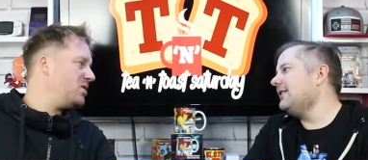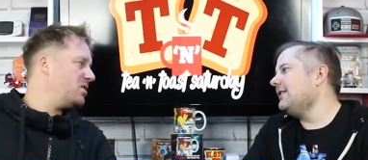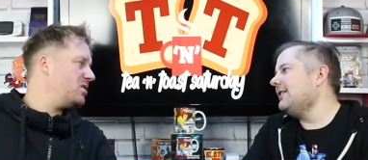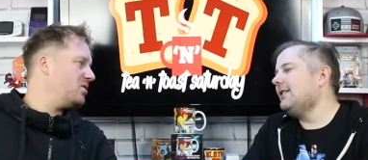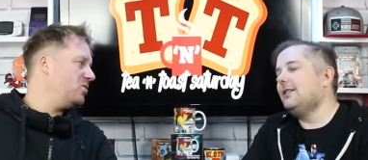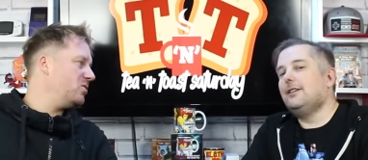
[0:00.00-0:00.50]
Speaker 1: my
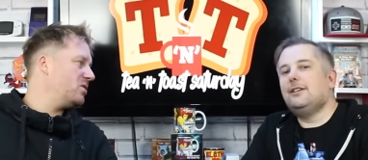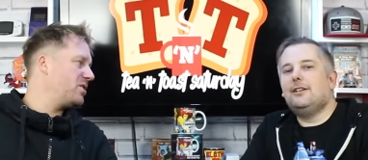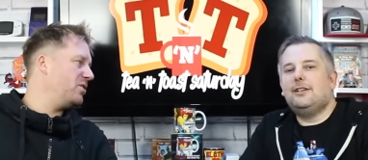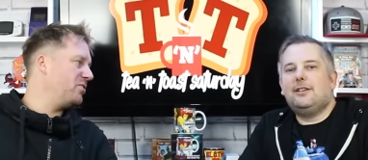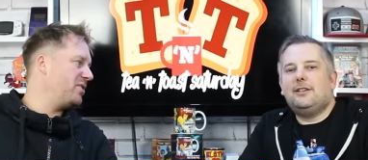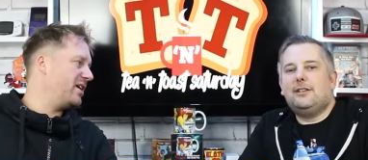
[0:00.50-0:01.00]
or
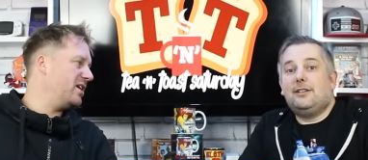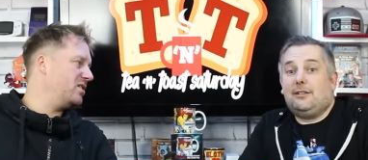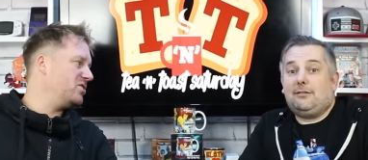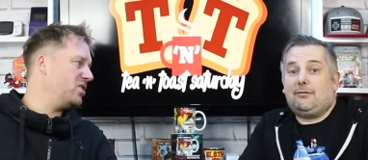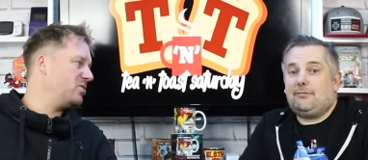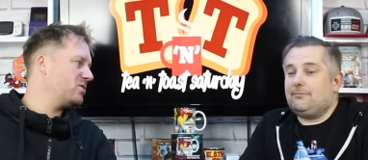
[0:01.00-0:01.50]
thunder again
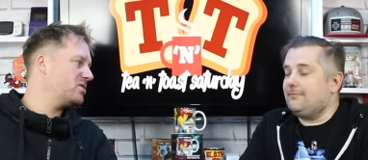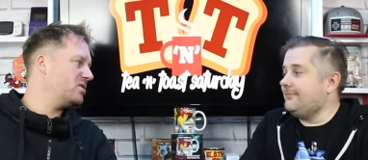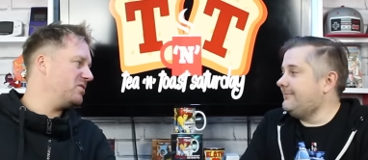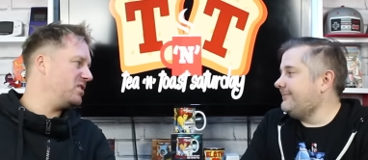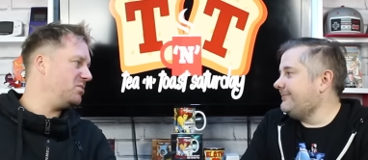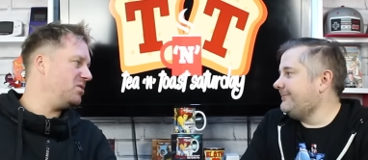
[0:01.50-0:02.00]
in jokes,
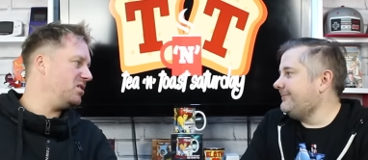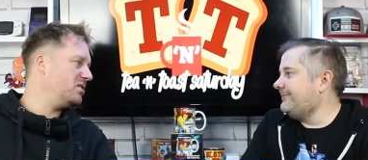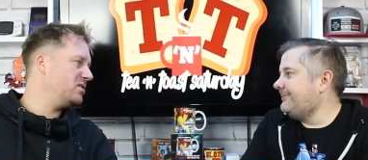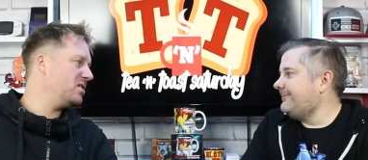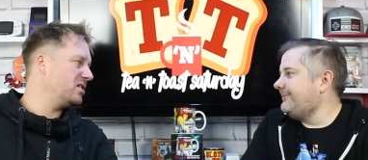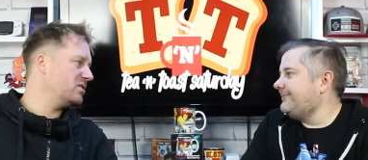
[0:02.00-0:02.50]
if you don't
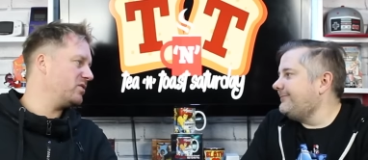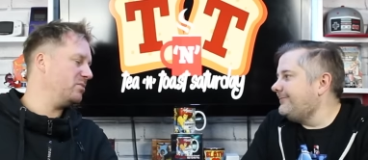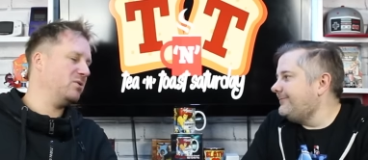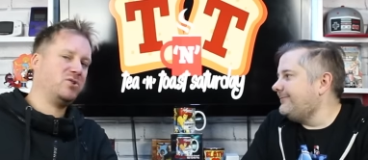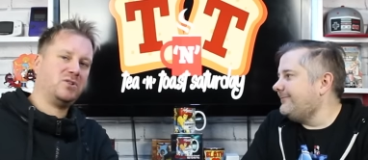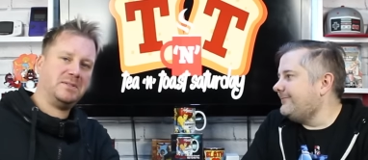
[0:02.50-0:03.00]
mind. Thanks very
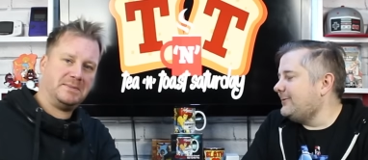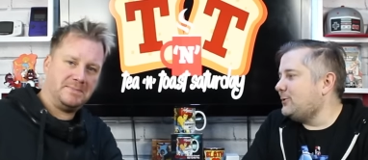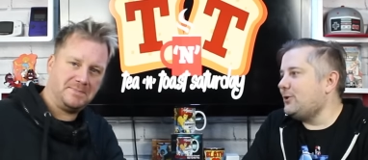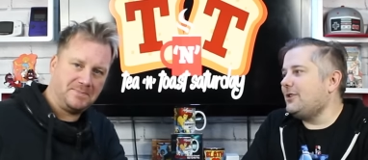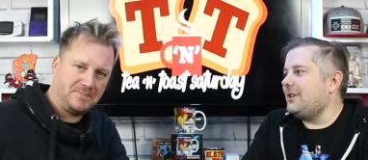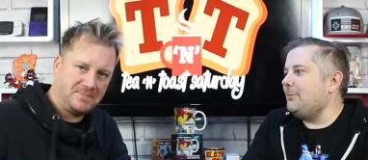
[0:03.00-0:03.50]
much. I was
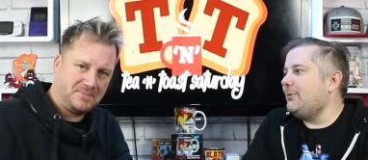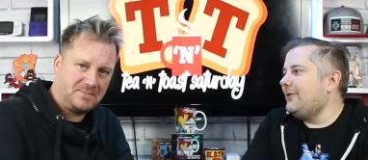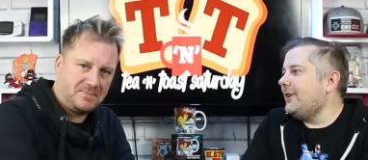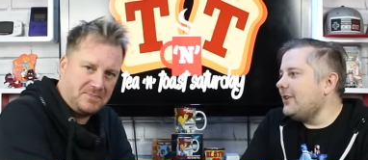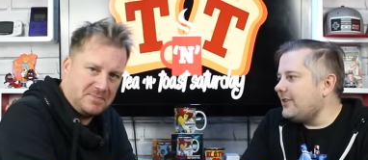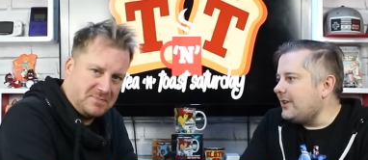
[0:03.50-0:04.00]
just
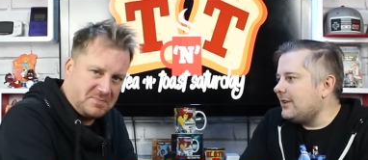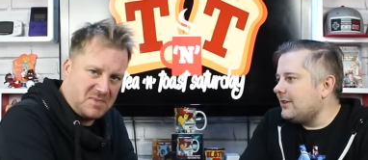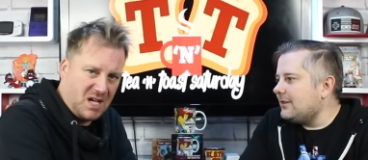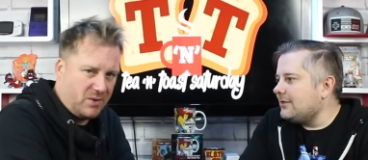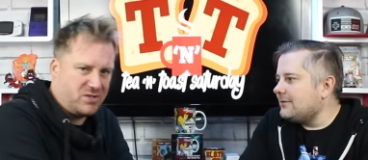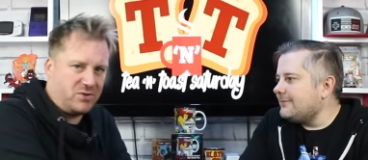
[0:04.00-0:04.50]
improvising.
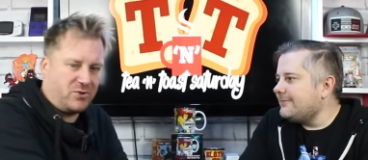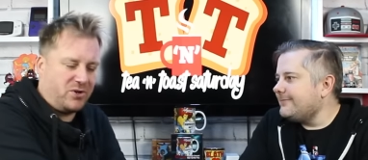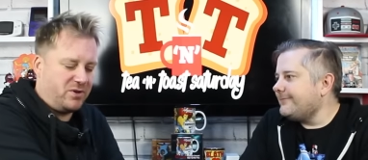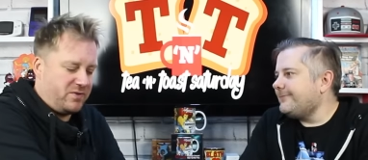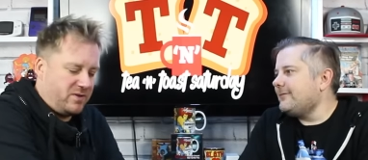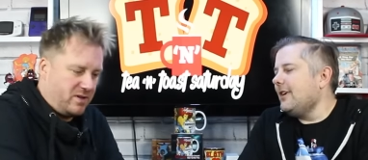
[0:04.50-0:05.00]
Yeah, it's not good
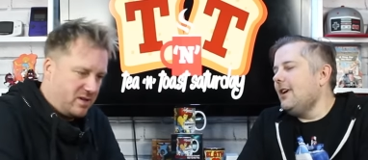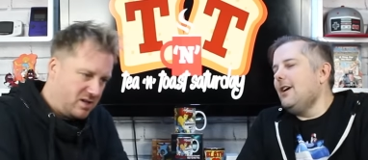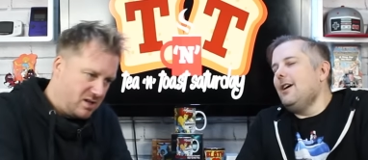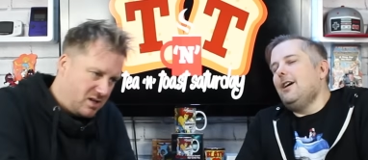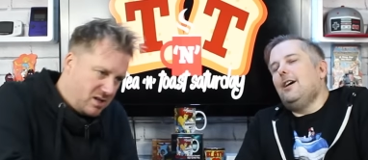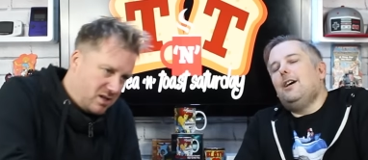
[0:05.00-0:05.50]
enough.
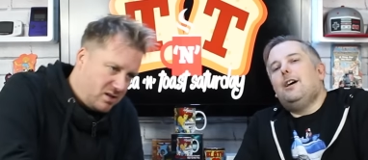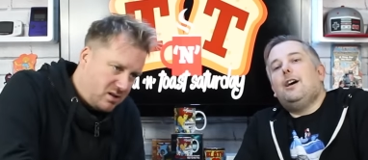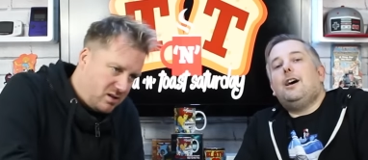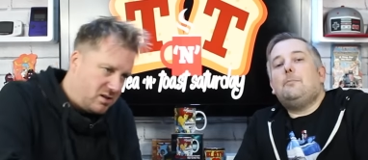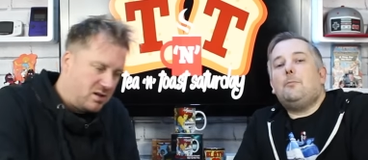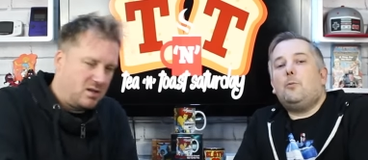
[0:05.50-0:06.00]

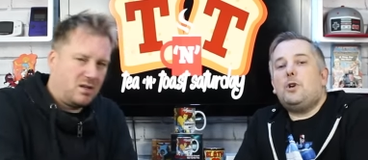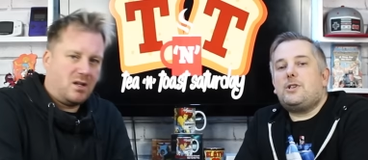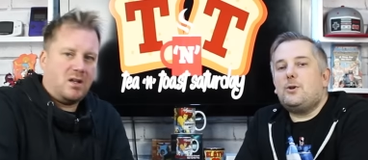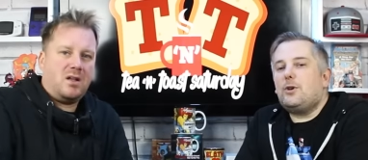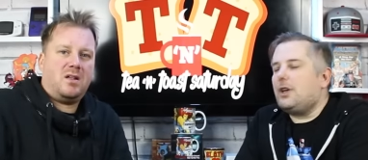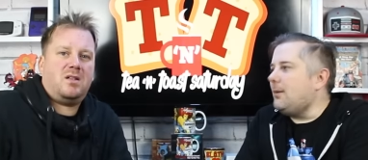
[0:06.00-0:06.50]
Speaker 2: Um, we're
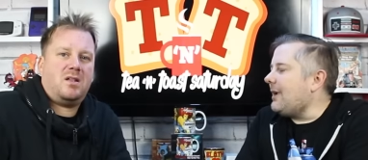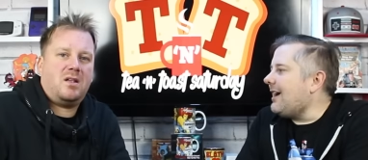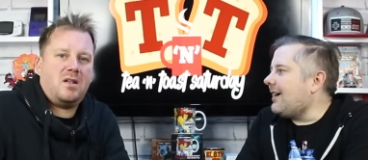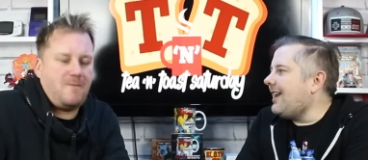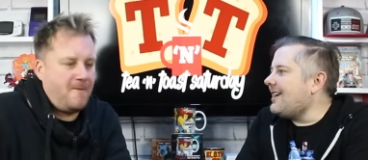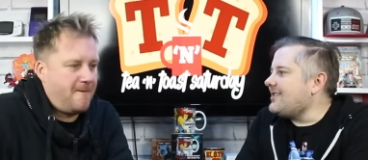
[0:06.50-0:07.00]
talking
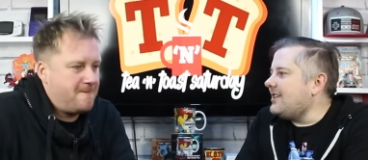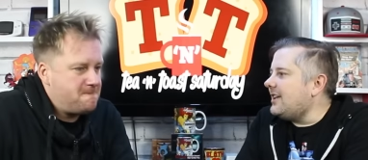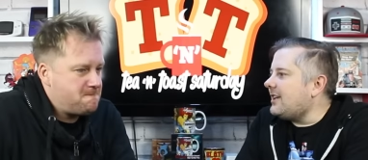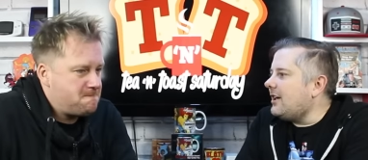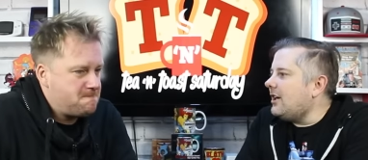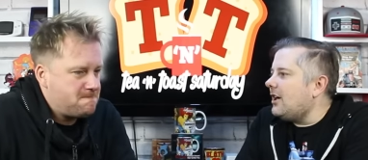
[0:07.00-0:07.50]
about
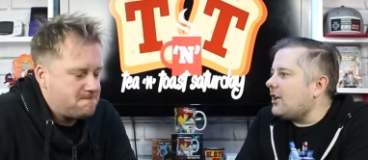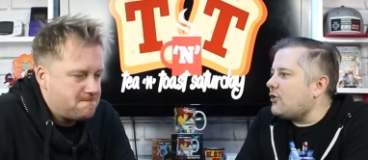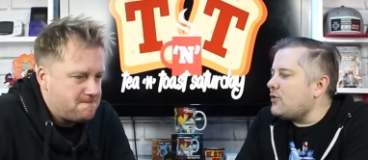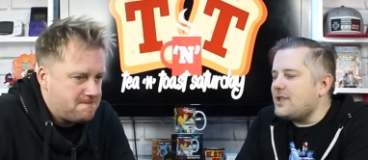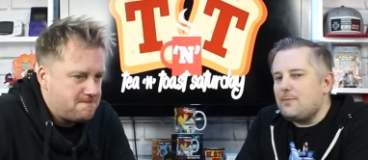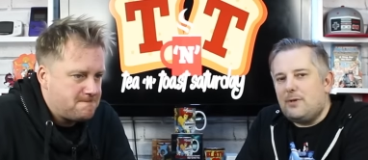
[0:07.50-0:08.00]
classic
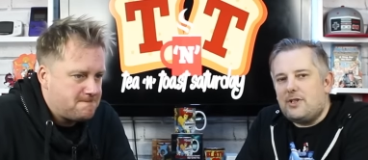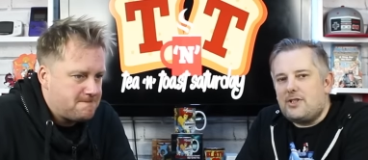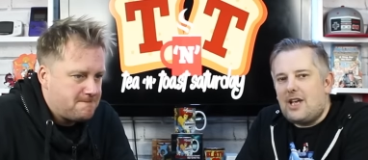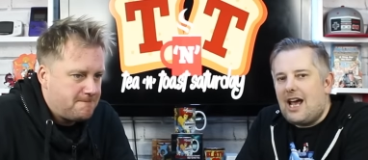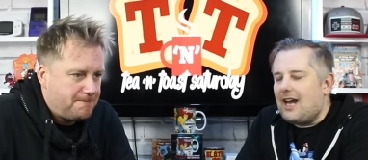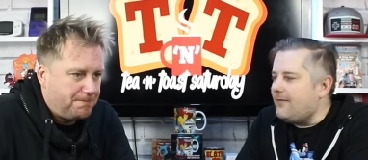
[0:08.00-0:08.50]

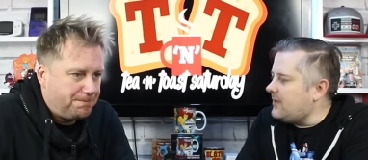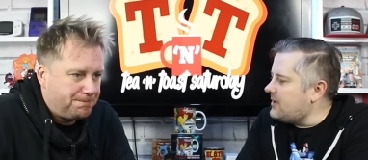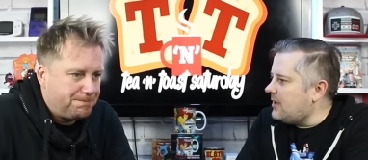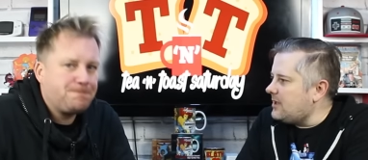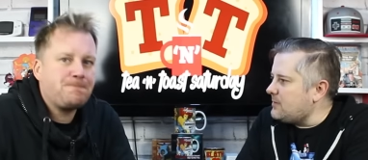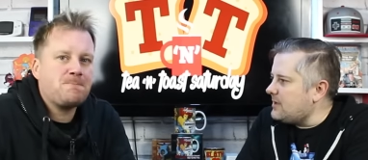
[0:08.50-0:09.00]
Christmas
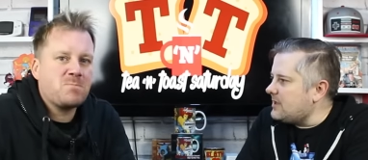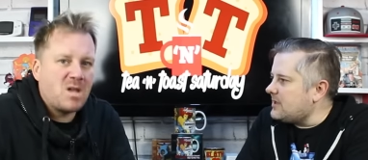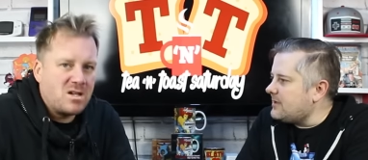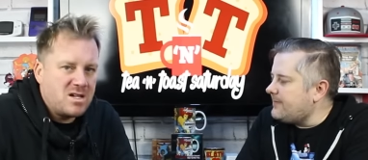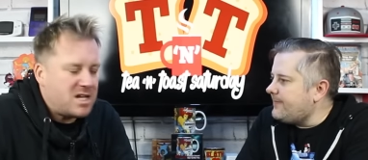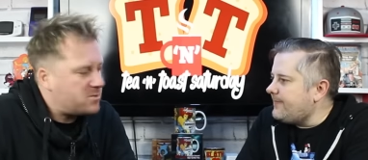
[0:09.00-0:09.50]

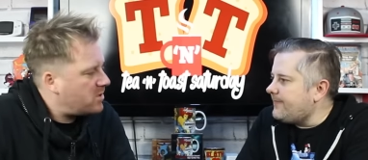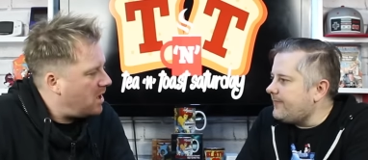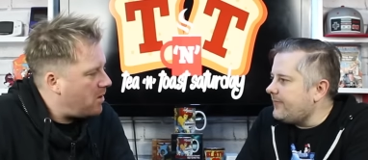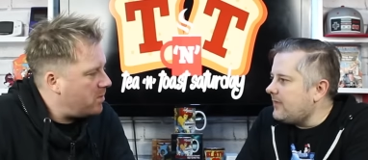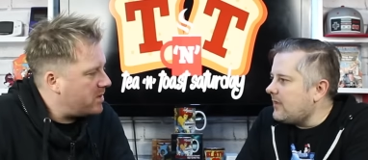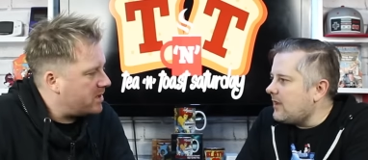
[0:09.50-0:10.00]
advertisements. Yes, we
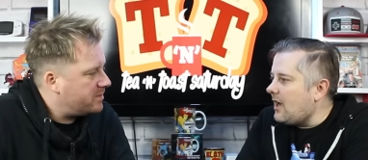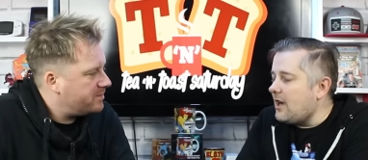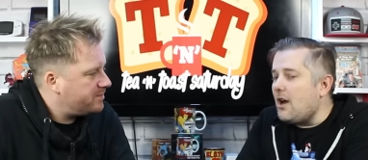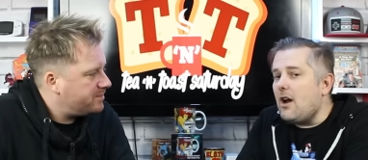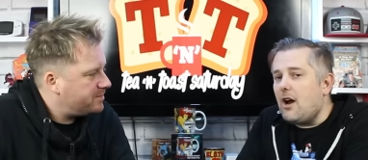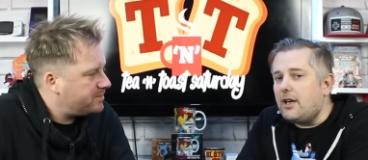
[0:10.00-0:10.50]
are, aren't we?
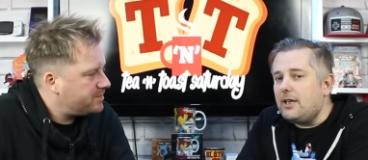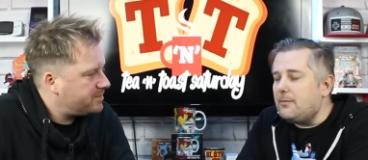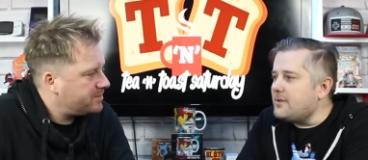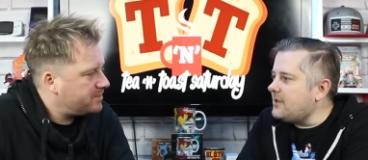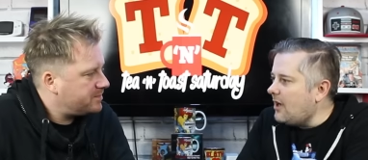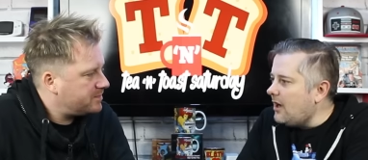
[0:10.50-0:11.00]
And I am
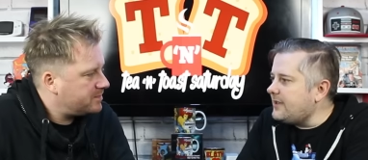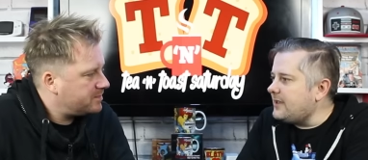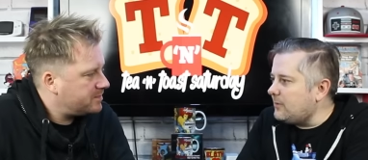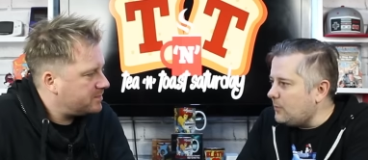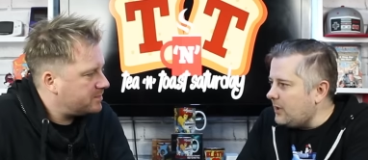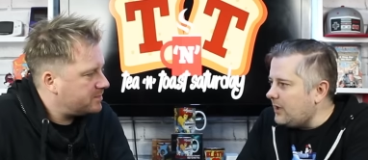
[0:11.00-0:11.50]
starting